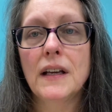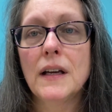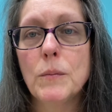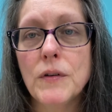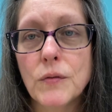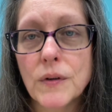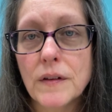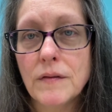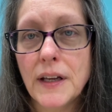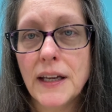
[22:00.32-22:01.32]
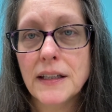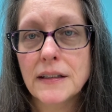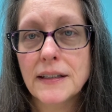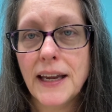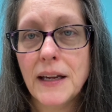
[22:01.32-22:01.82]
Before the vet
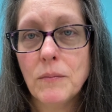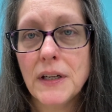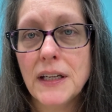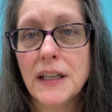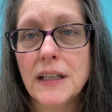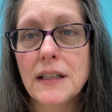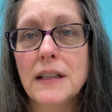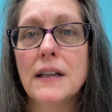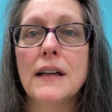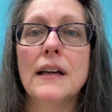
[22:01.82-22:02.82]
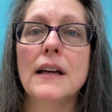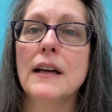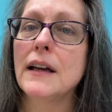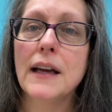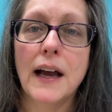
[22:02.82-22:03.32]
came in,
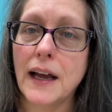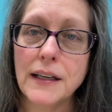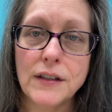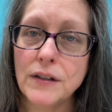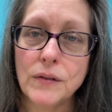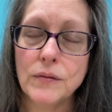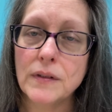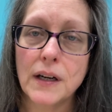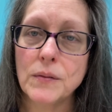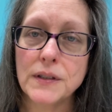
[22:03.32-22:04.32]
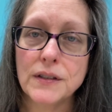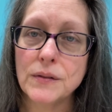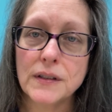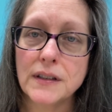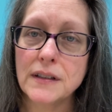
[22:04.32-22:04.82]
I knew I was
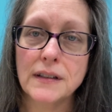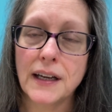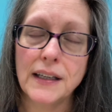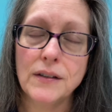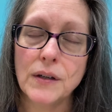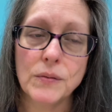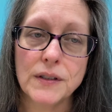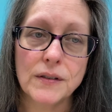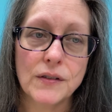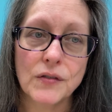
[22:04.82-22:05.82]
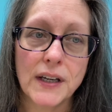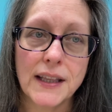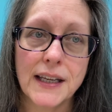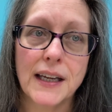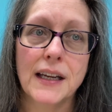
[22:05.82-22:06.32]
doing the right
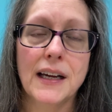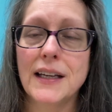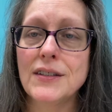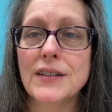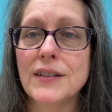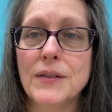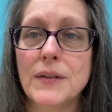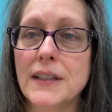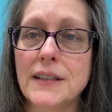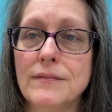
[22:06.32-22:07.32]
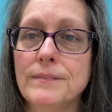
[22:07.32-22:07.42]
thing. I just knew it.